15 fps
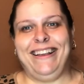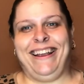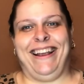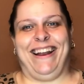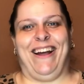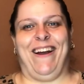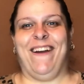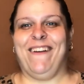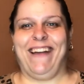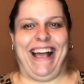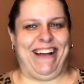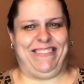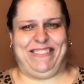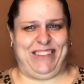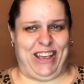you know,
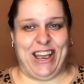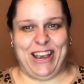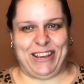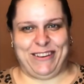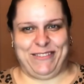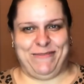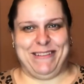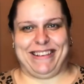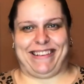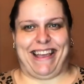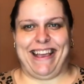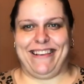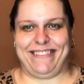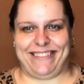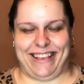how dare you miss
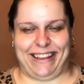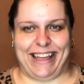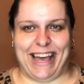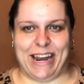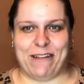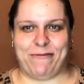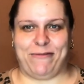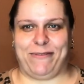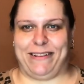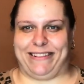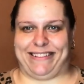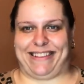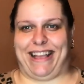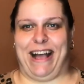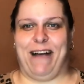a sellout of a
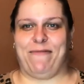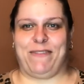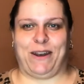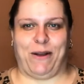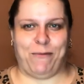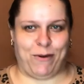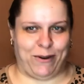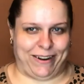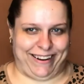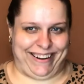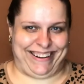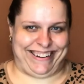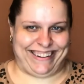scarf that I wanted.